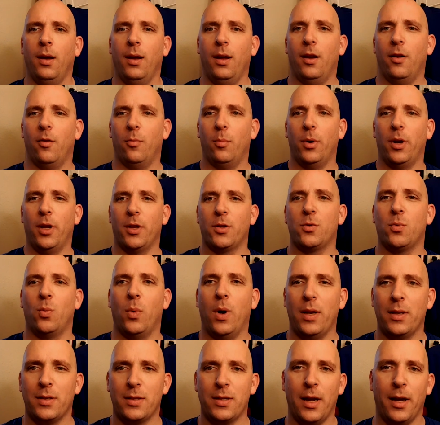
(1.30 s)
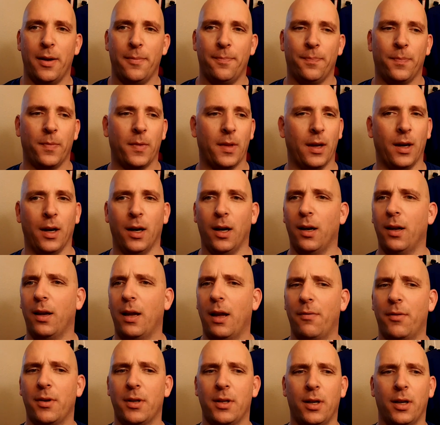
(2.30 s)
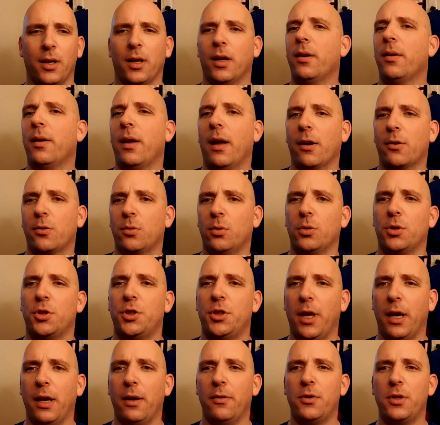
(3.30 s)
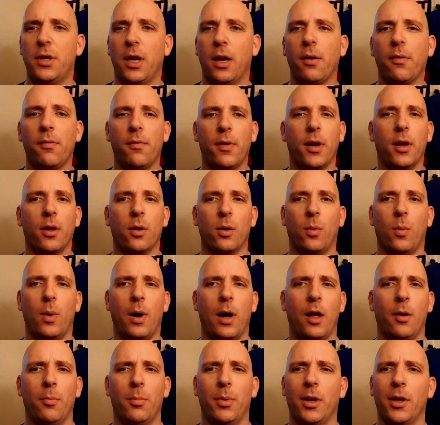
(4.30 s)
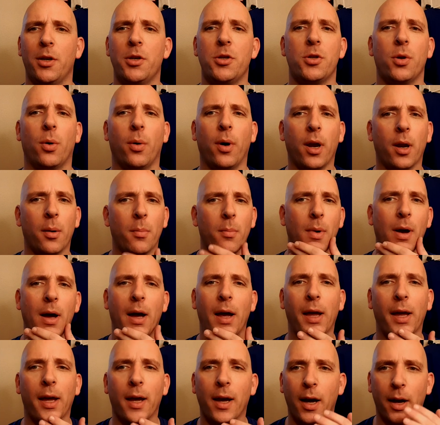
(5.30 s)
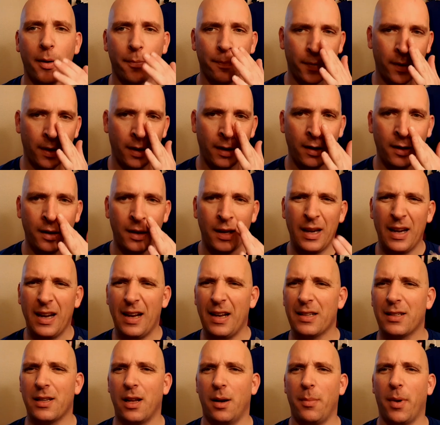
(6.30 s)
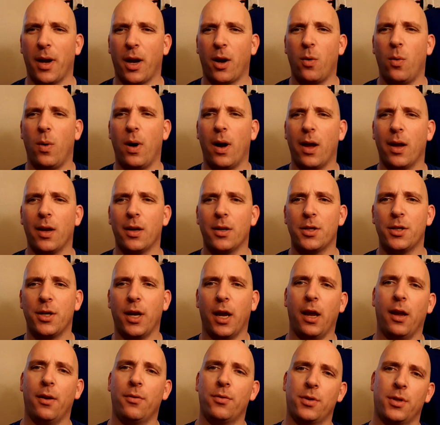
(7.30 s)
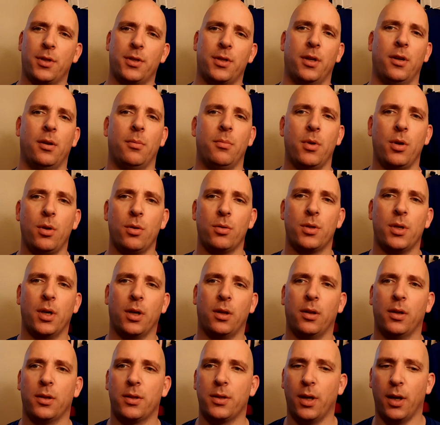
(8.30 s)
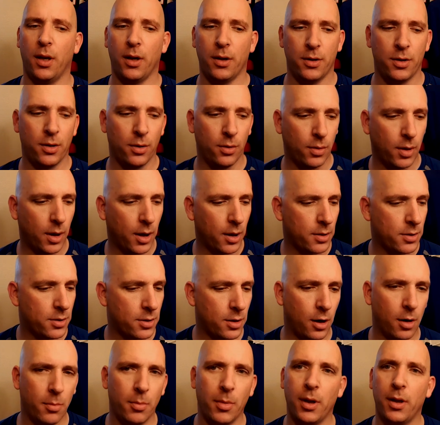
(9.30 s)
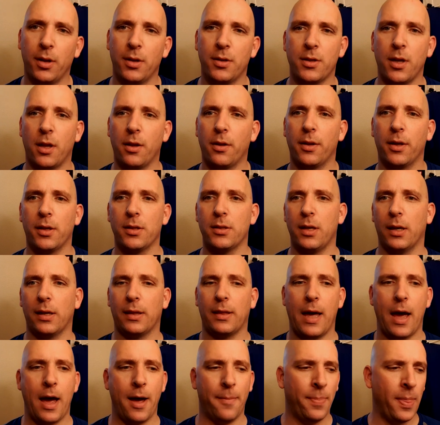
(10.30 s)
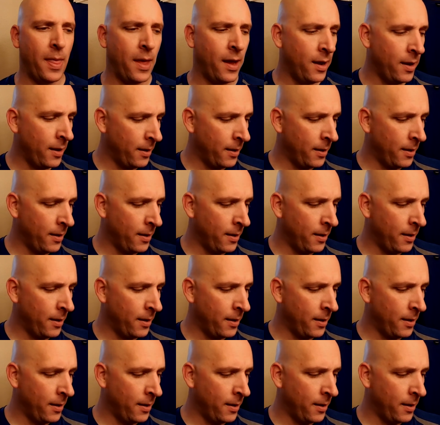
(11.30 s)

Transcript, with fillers: Hey everybody, it's Wednesday. Uh, haven't done an actual shave shave video in a while. Been enjoying my uh, kind of my quiet shaves, listening to music, listening to uh, sermons, other things like that,